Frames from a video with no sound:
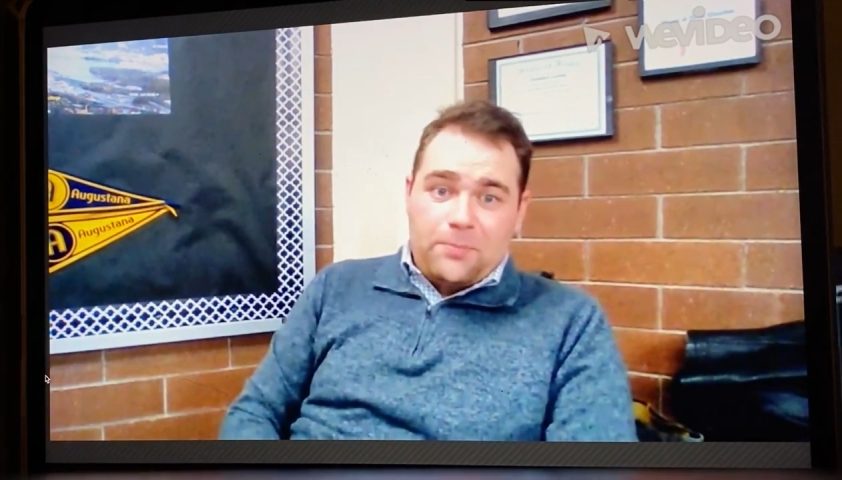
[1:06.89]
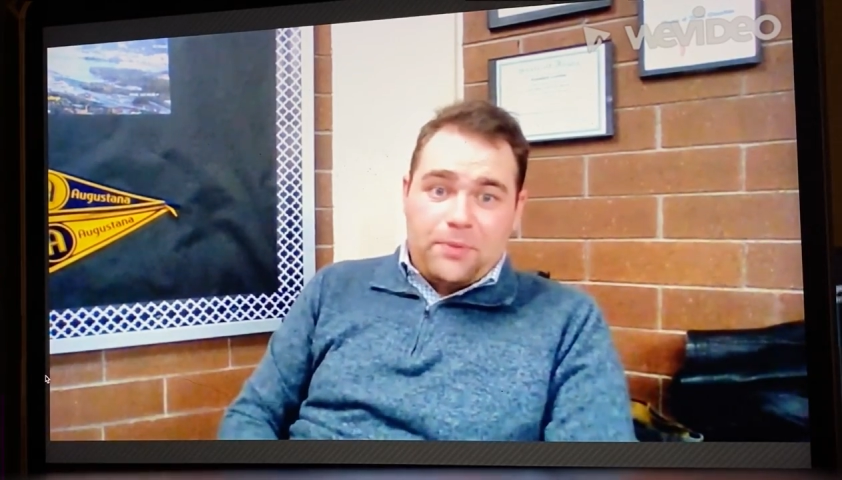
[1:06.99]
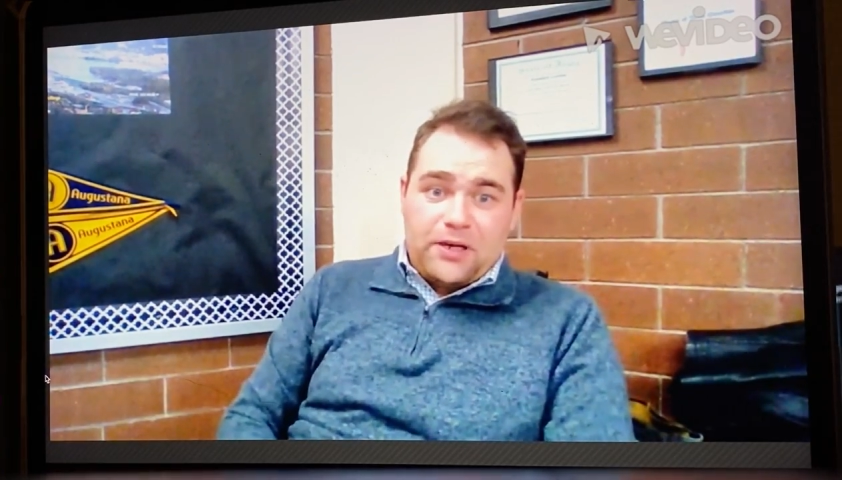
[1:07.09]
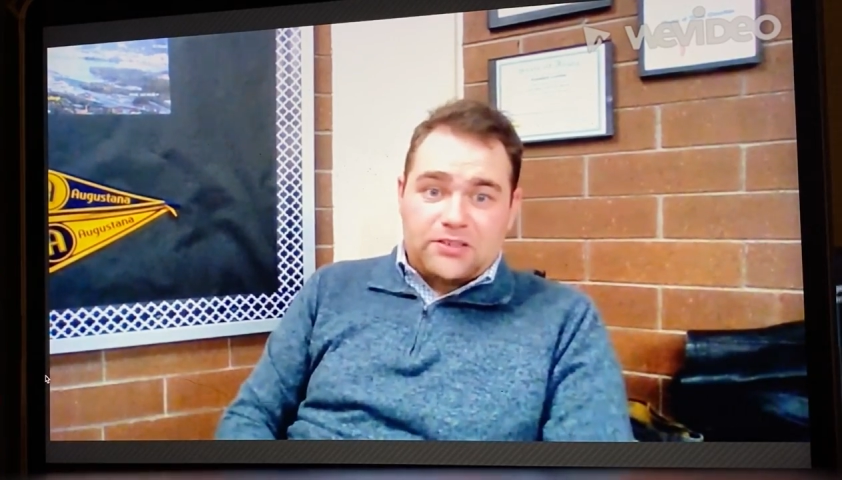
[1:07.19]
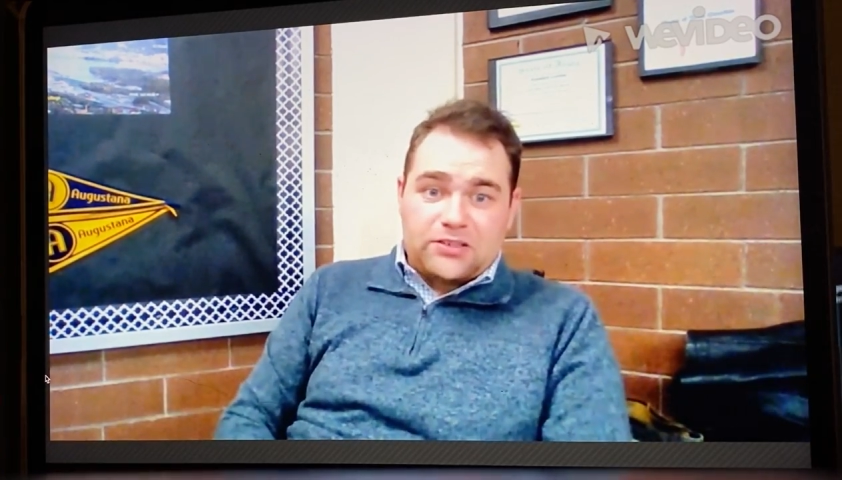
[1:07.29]

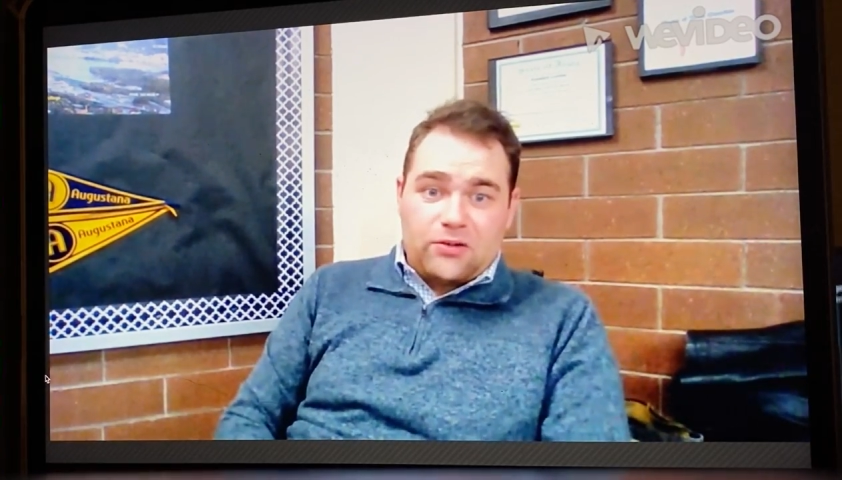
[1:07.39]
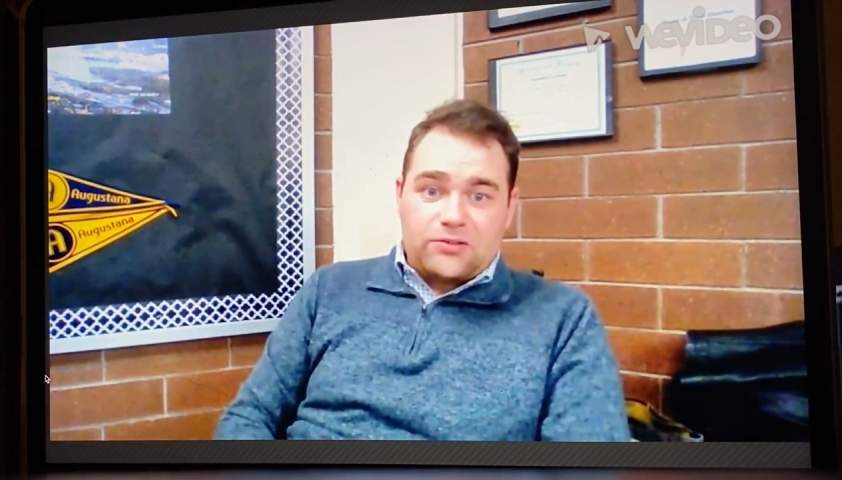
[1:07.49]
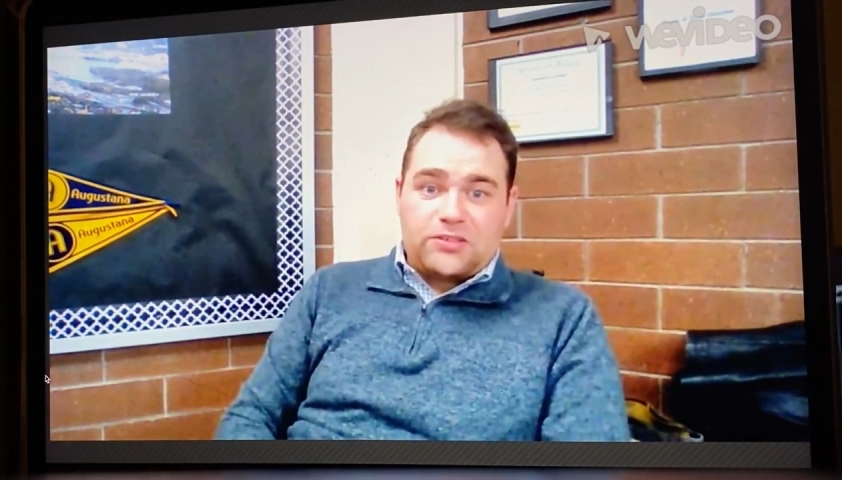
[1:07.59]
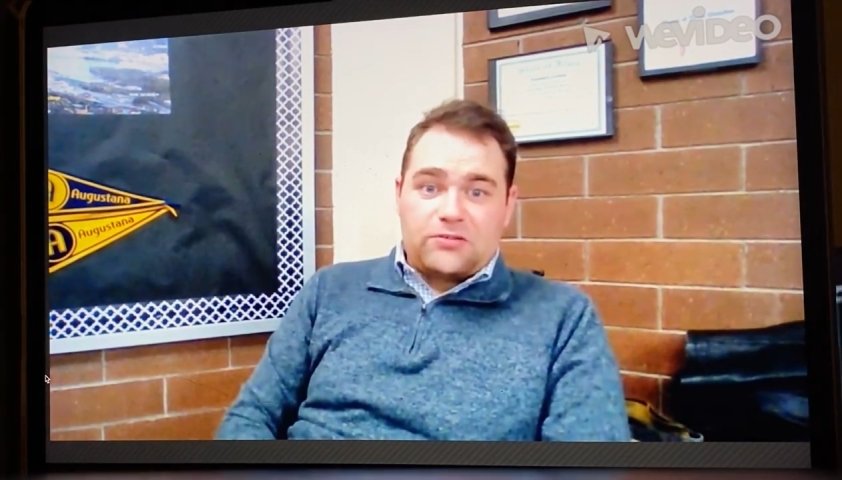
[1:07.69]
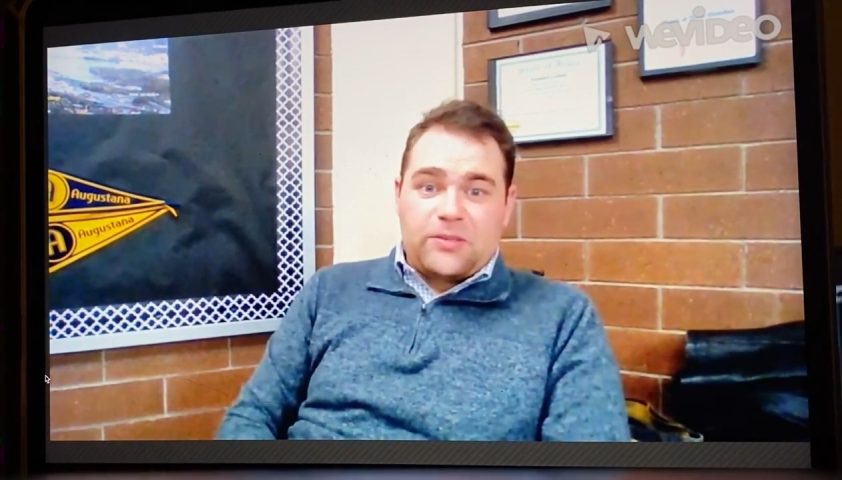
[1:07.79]
But it's
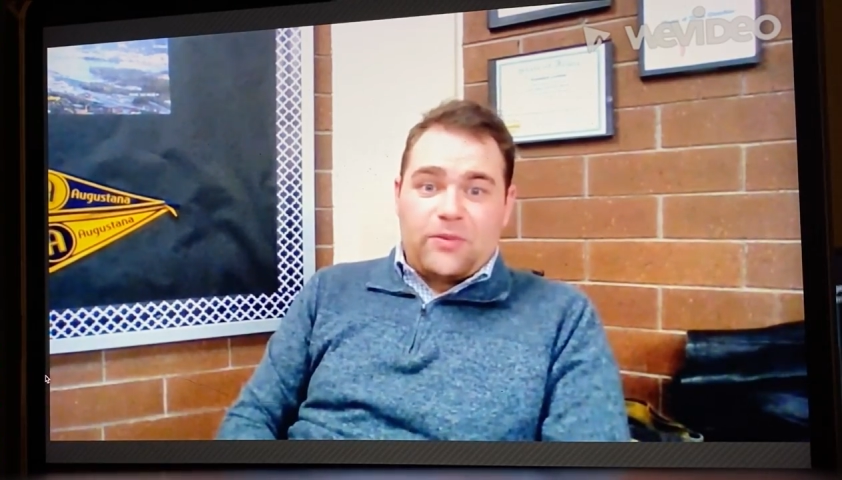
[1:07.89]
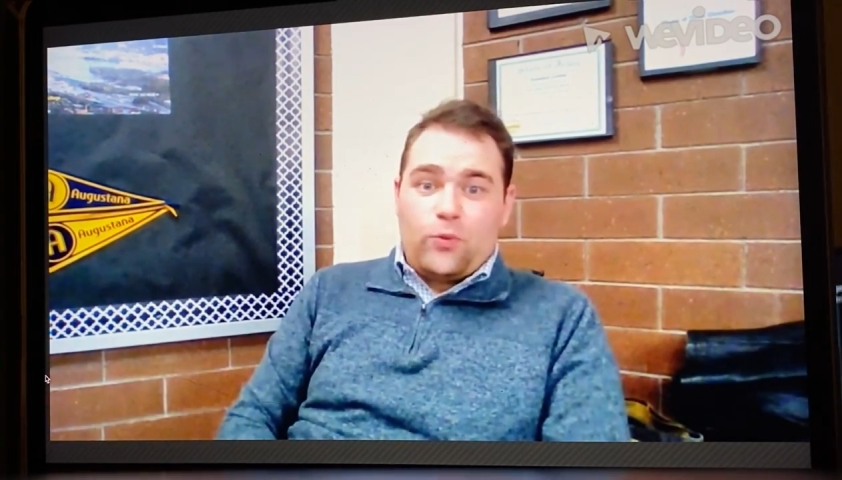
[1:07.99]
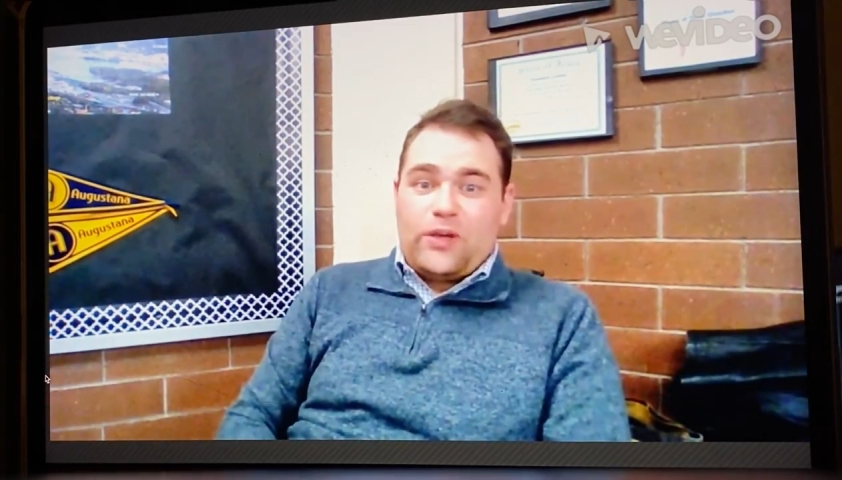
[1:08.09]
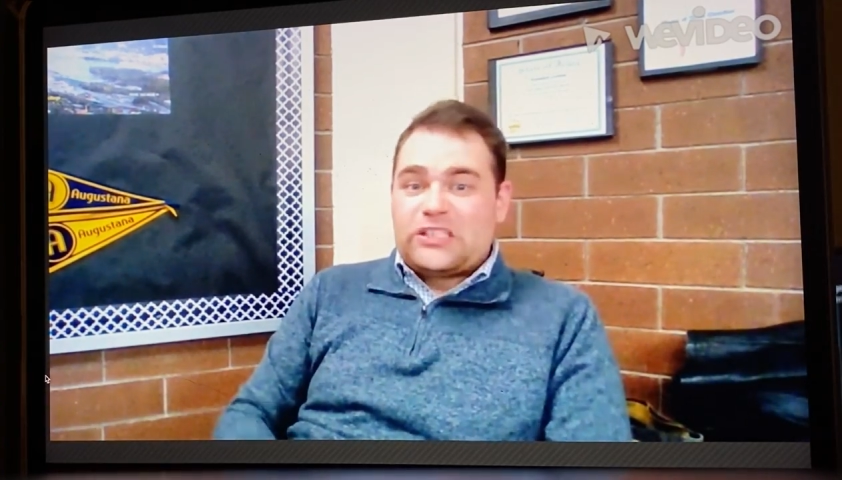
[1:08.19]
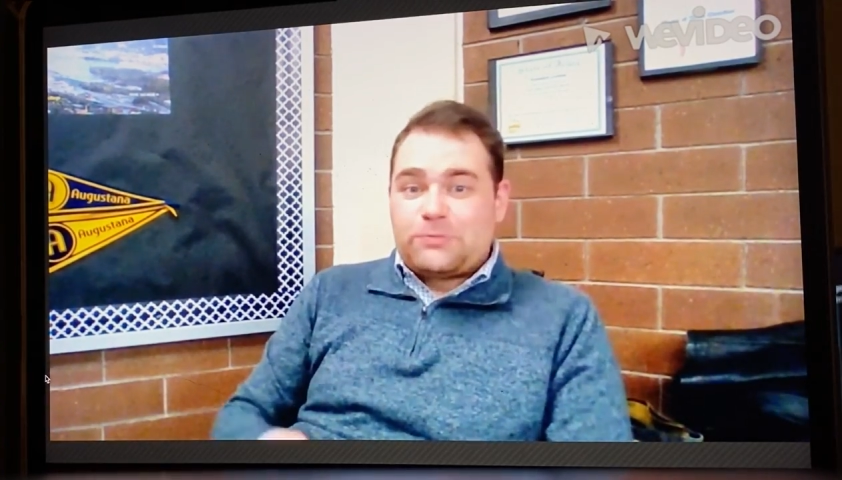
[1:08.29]
also something
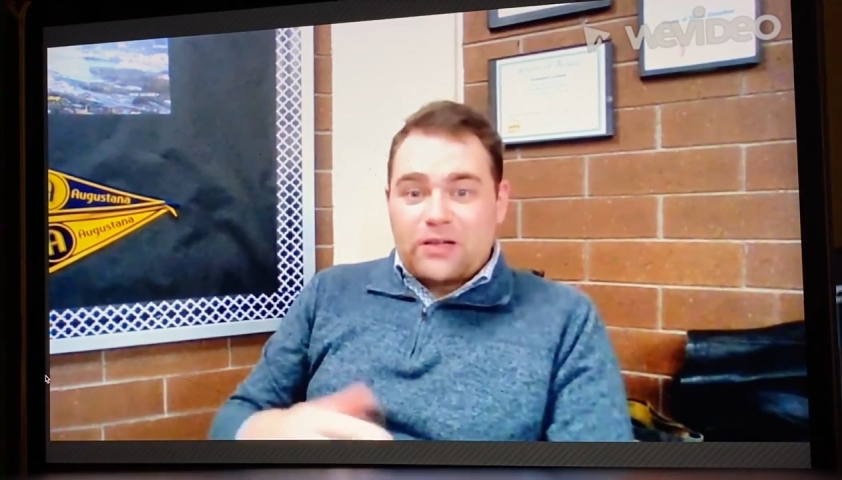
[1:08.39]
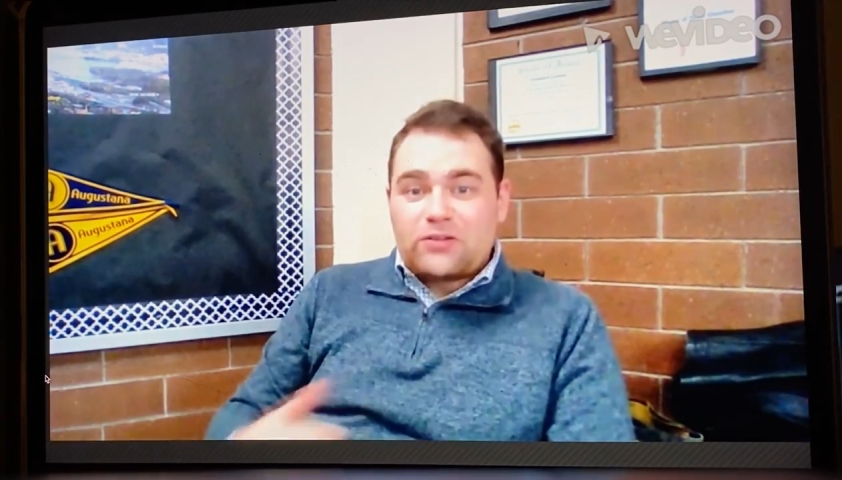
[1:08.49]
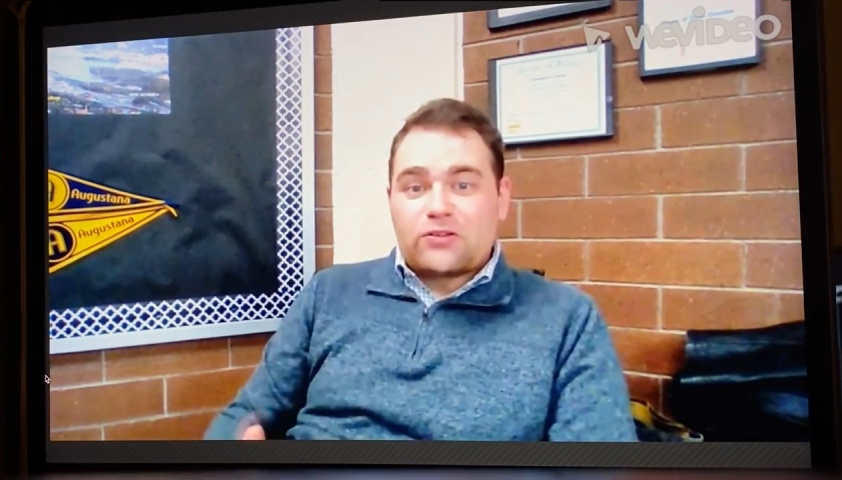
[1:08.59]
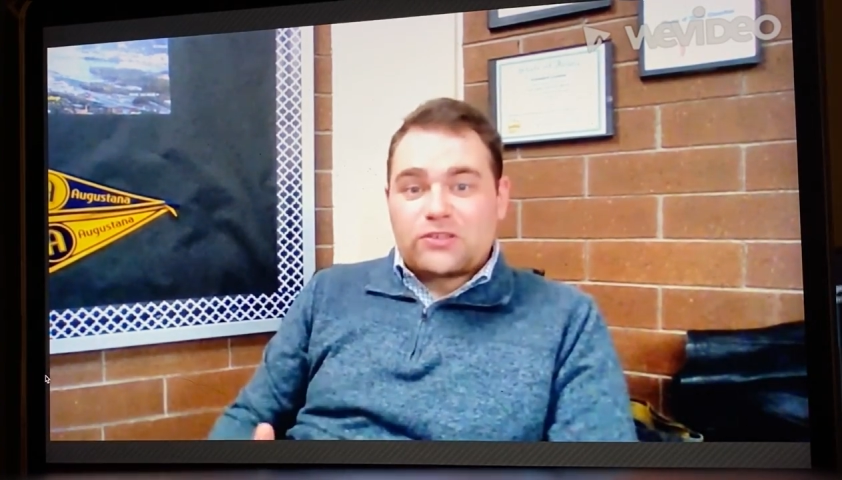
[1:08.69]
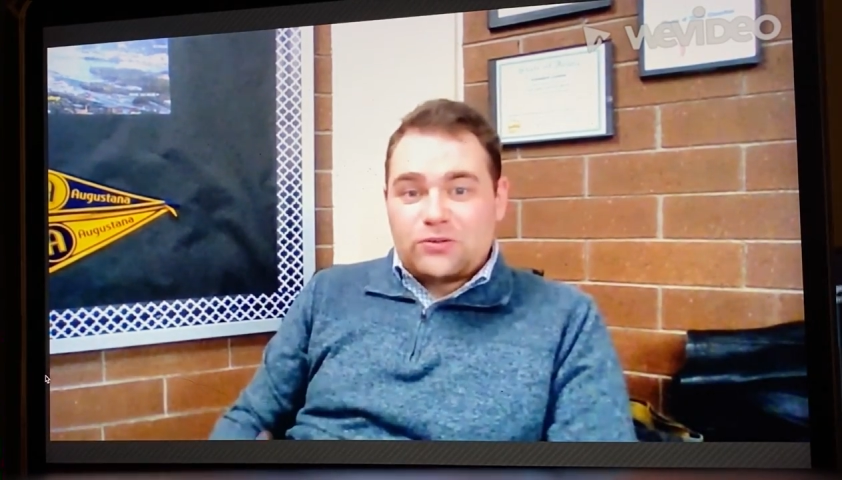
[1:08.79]
that we
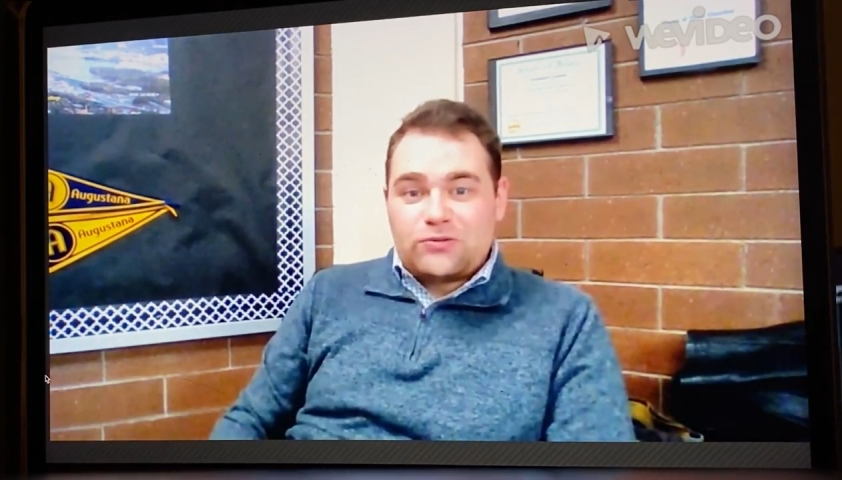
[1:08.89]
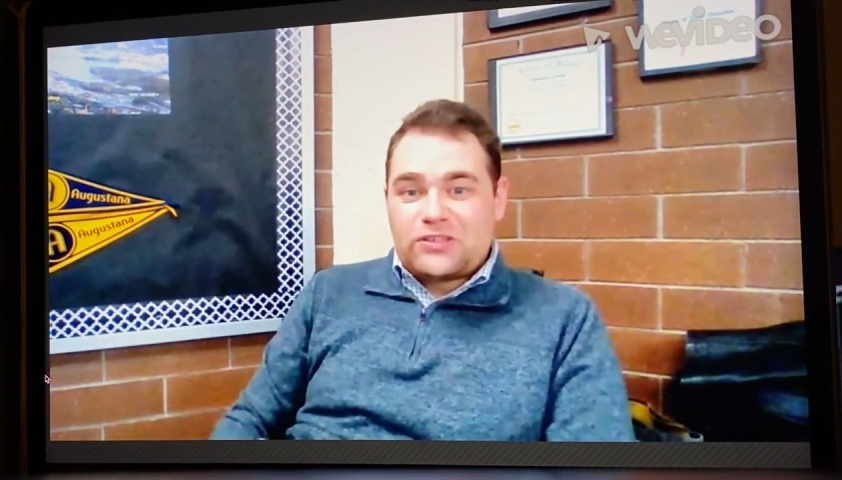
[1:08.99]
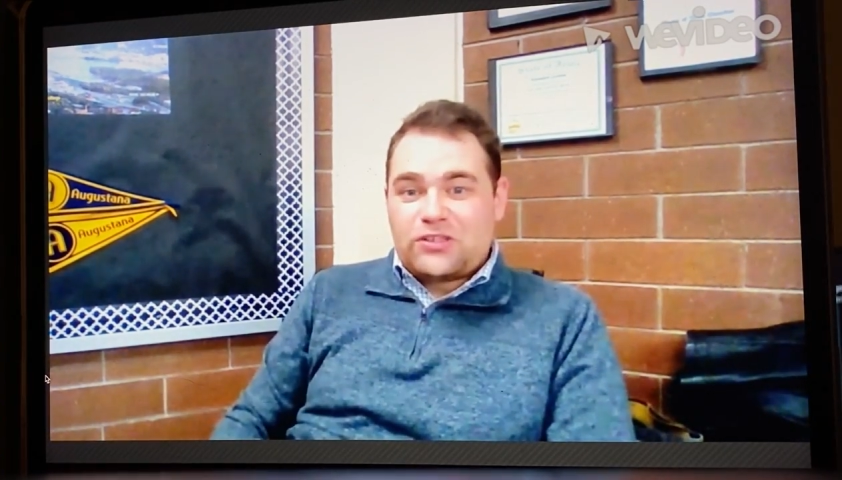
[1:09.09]
expect our students